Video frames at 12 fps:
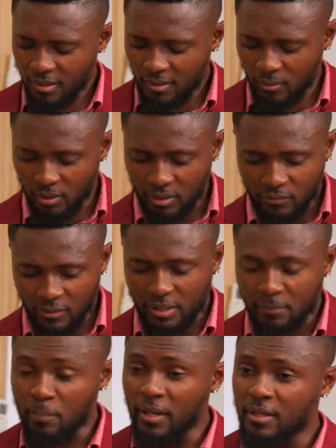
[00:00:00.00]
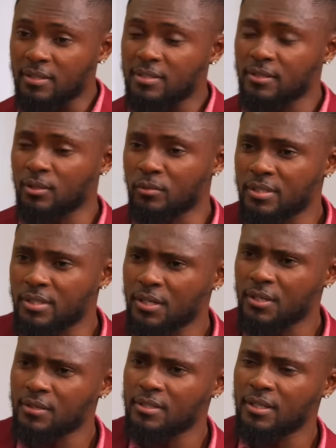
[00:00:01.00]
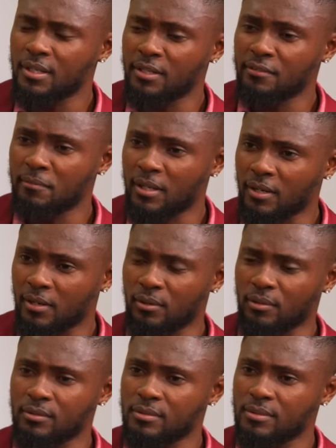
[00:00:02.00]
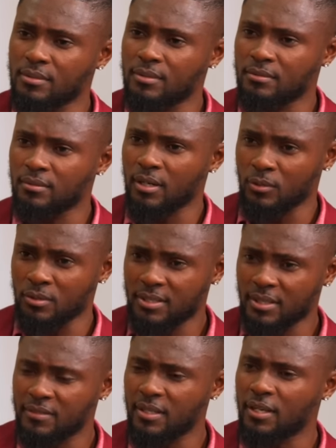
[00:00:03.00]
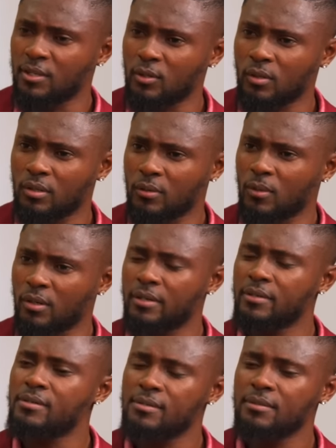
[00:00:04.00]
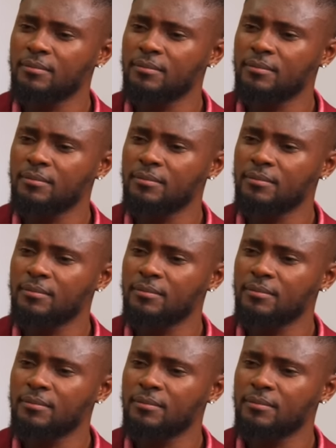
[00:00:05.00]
Well, if you had picked or returned any of my calls, I wouldn't have taken you unawares.